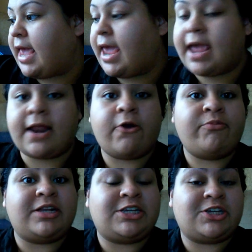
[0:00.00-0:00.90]
And I hope
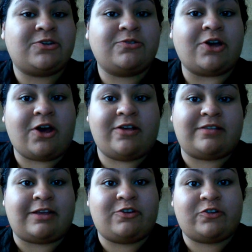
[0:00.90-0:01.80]
that you dolls
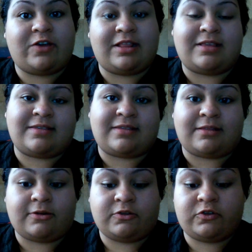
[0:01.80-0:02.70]
enjoyed this
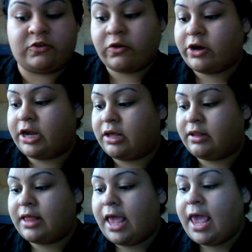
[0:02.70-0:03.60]
little tutorial.